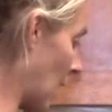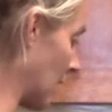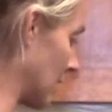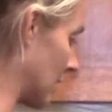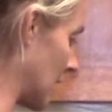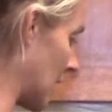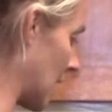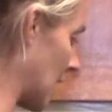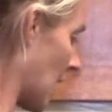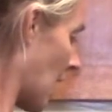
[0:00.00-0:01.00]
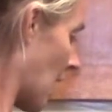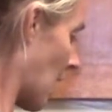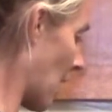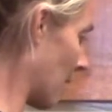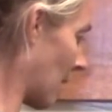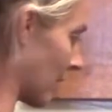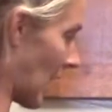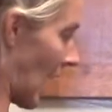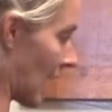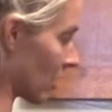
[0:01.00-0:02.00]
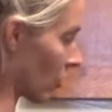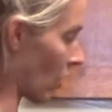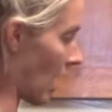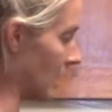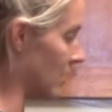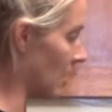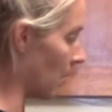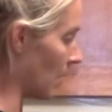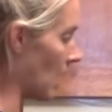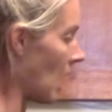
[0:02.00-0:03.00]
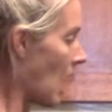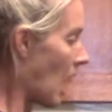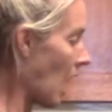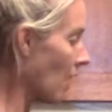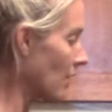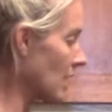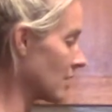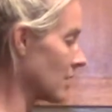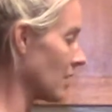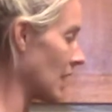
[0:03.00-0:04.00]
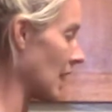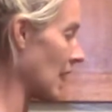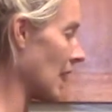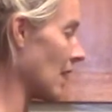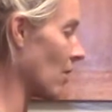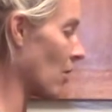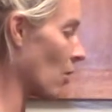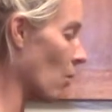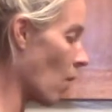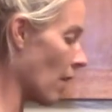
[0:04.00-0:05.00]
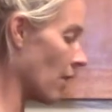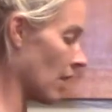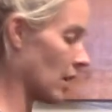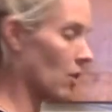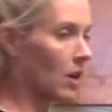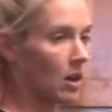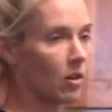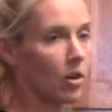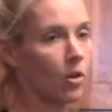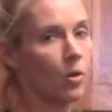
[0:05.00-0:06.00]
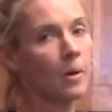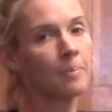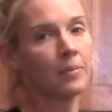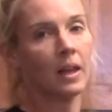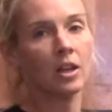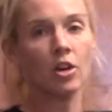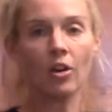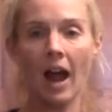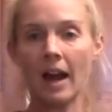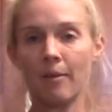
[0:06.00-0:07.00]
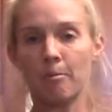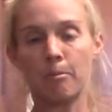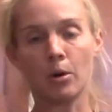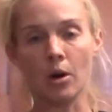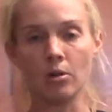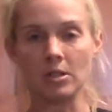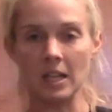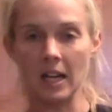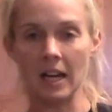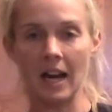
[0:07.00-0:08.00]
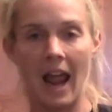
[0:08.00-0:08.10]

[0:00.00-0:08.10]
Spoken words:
kind of see I've categorized it, but obviously the one thing you can do, you're out of protein